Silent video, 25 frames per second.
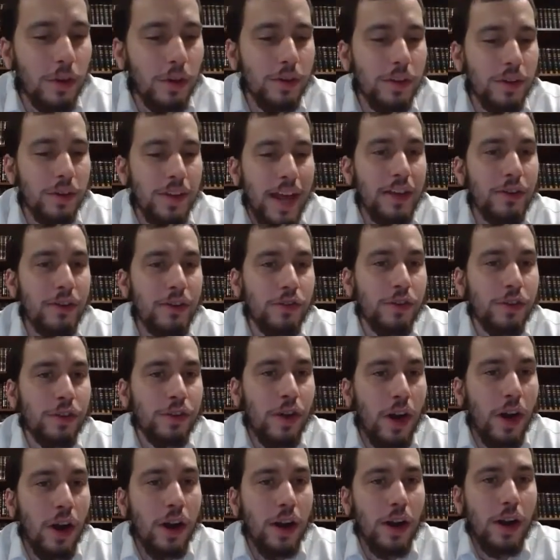dangers
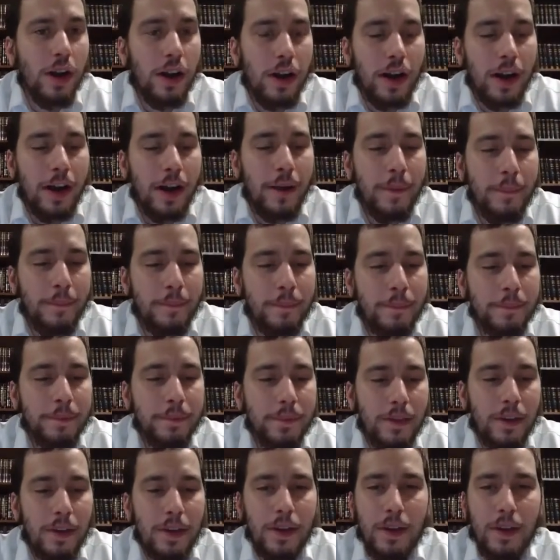are
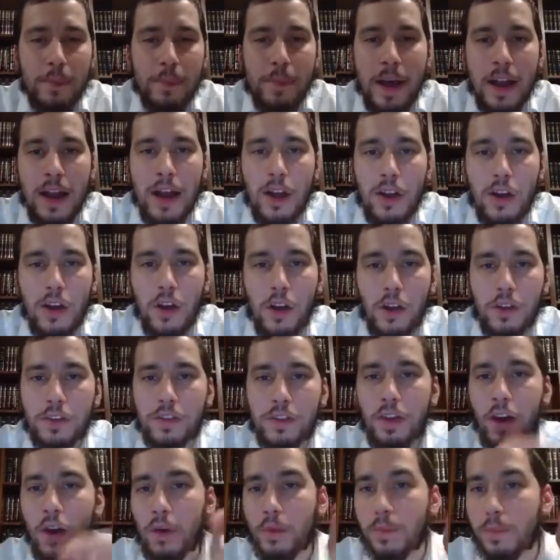about alcohol.
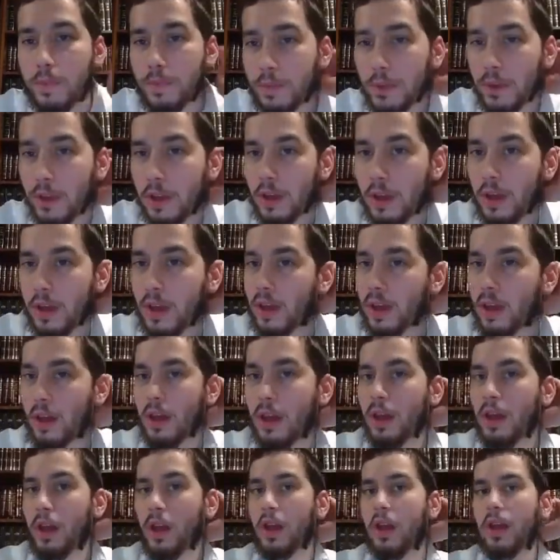So
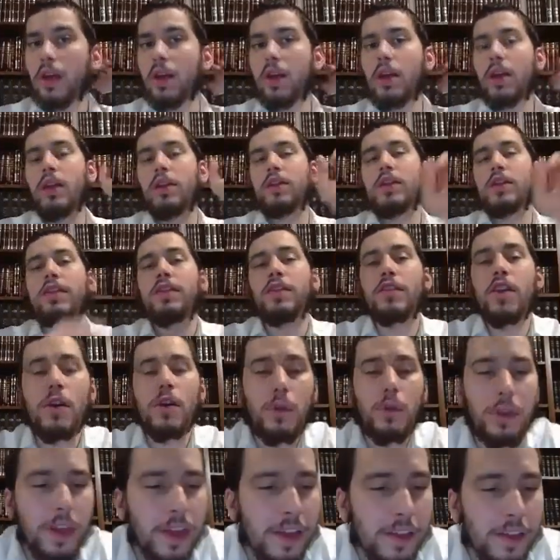let's
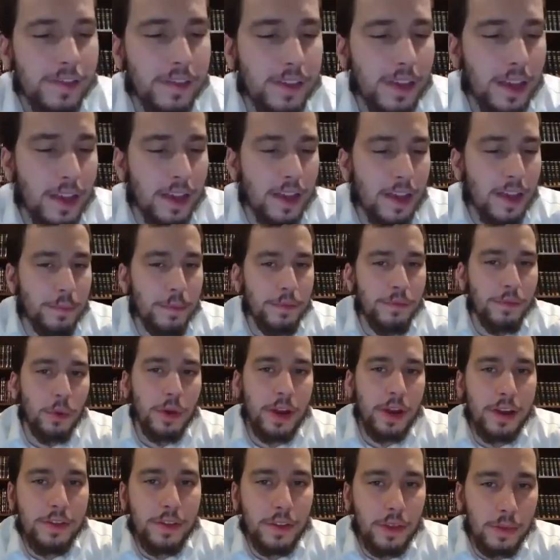start with this. Before
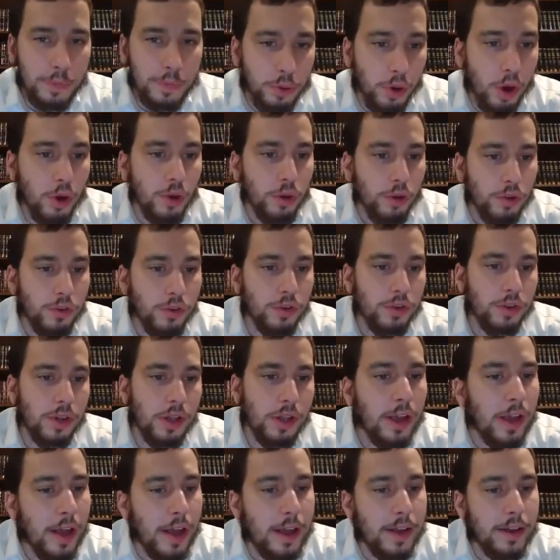we get to the pros
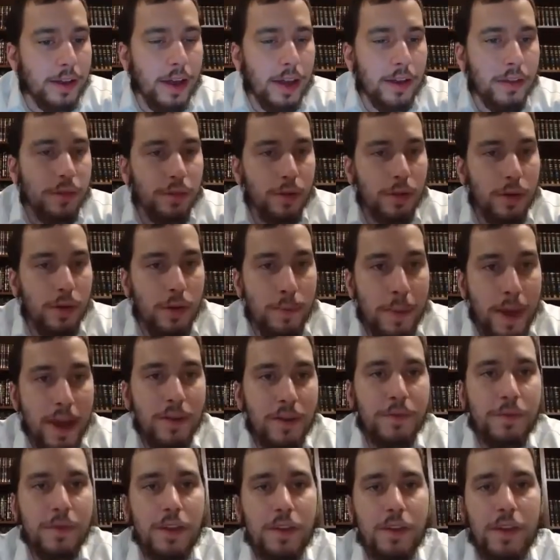and sort of the
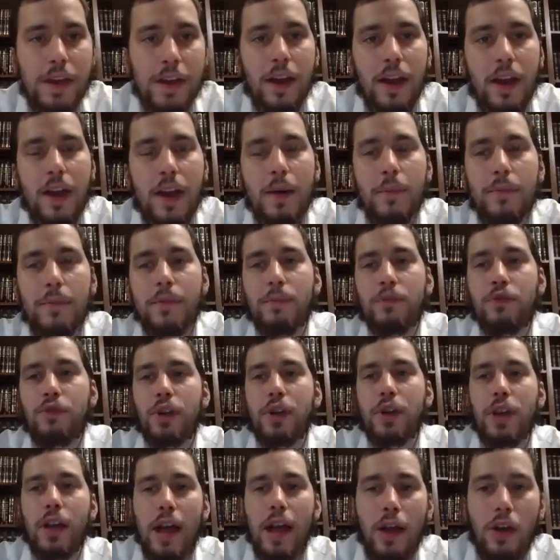benefits that can come from
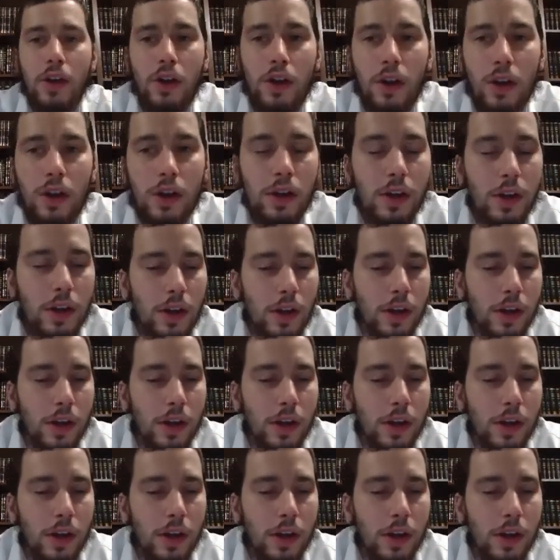drinking alcohol,